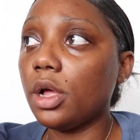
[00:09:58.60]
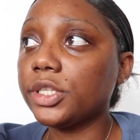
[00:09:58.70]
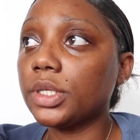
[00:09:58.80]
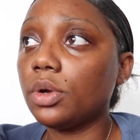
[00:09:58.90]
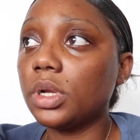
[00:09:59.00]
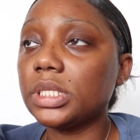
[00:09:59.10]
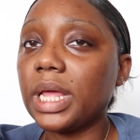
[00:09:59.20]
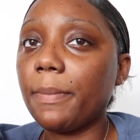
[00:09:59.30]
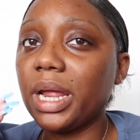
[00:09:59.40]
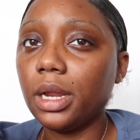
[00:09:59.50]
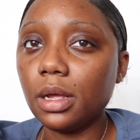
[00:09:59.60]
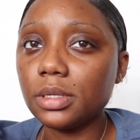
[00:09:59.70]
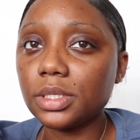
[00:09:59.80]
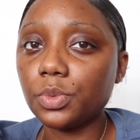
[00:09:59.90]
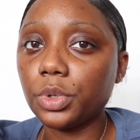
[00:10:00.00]
also noticed that my
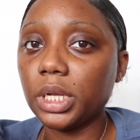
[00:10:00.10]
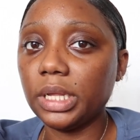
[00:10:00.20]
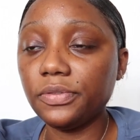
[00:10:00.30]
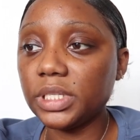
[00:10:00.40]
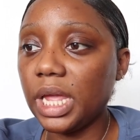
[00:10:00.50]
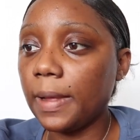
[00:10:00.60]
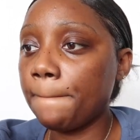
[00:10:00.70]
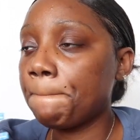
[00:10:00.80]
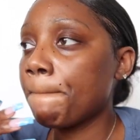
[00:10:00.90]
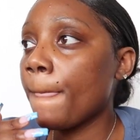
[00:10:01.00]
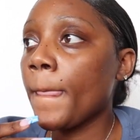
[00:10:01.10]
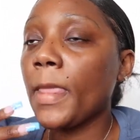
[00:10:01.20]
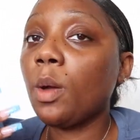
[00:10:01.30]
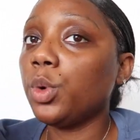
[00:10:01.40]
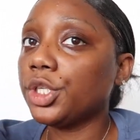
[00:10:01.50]
nails were lifting,
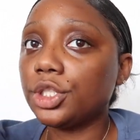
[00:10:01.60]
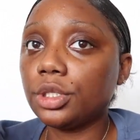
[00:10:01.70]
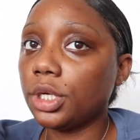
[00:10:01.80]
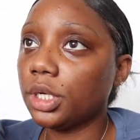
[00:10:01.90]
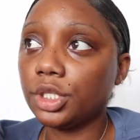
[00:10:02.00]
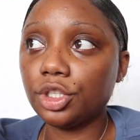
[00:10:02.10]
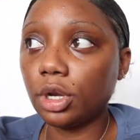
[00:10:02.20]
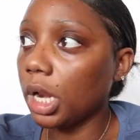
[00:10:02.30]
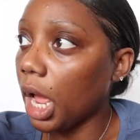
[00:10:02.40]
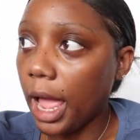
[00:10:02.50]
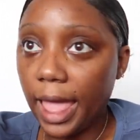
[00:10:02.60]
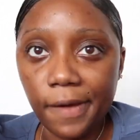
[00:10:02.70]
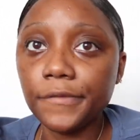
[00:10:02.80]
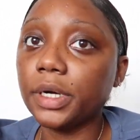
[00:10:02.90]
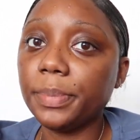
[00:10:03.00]
which should not
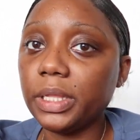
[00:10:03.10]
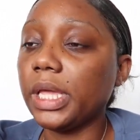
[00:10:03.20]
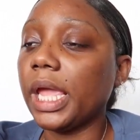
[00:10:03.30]
ever be the